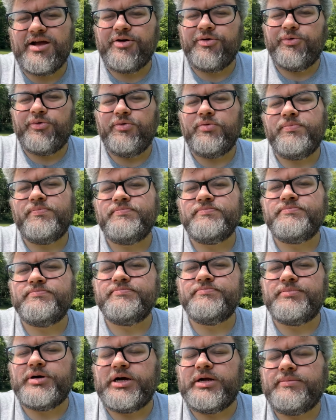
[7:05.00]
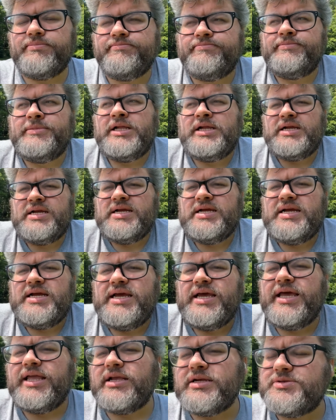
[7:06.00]
cool, but
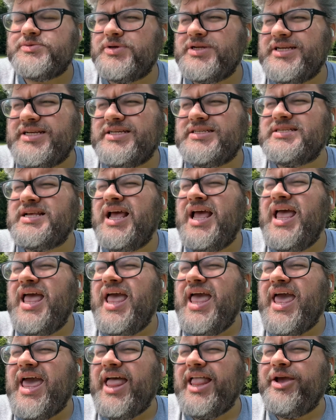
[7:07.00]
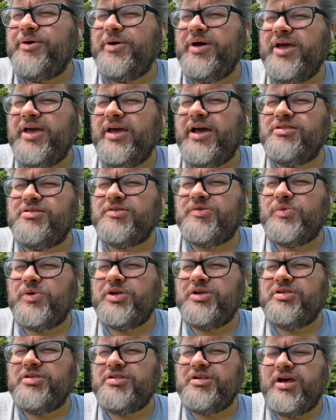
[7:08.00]
it is what it is. Anyway, just
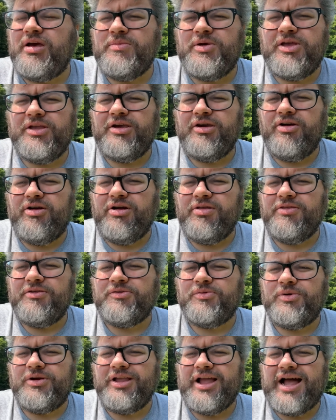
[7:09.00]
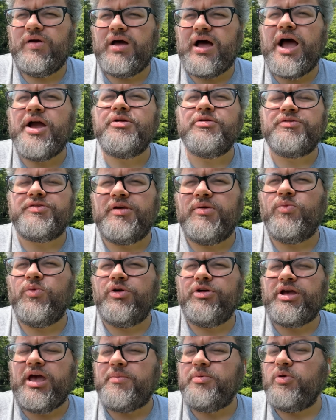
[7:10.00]
wanted to chime in here on this one. I understand where
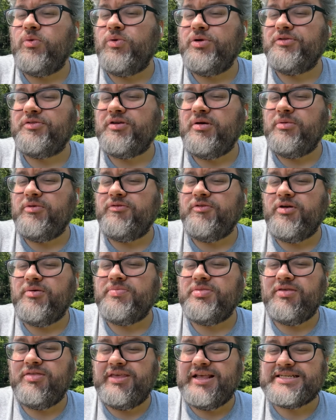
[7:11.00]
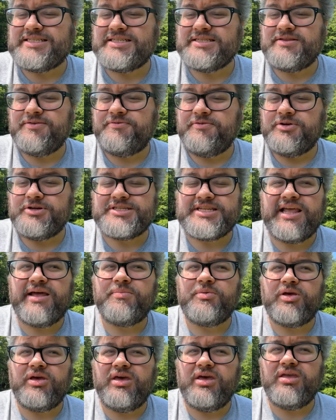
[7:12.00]
Capital One is coming from. This is the first
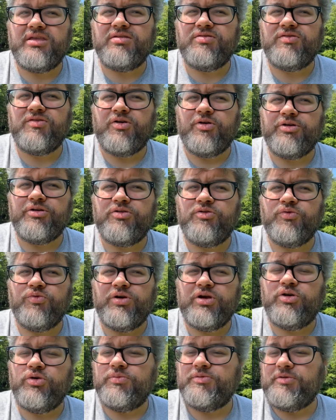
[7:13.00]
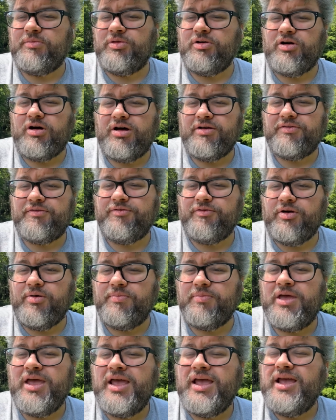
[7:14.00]
step in starting to recoup some of the costs
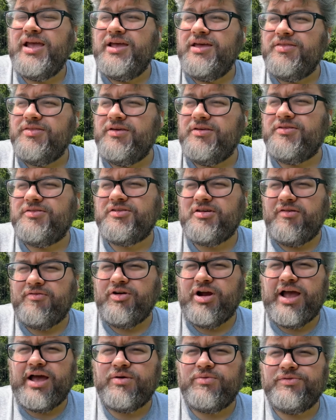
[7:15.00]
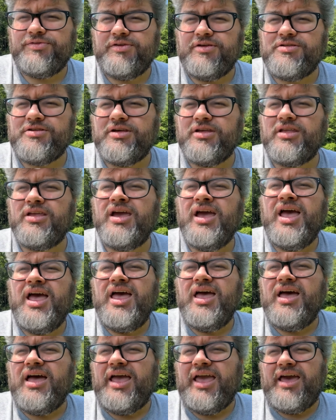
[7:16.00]
from the Discover acquisition,
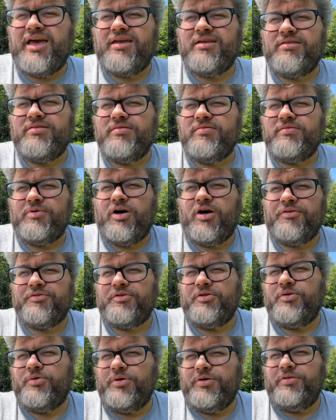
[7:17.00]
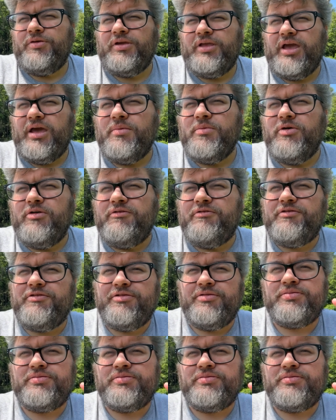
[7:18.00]
and also in the name of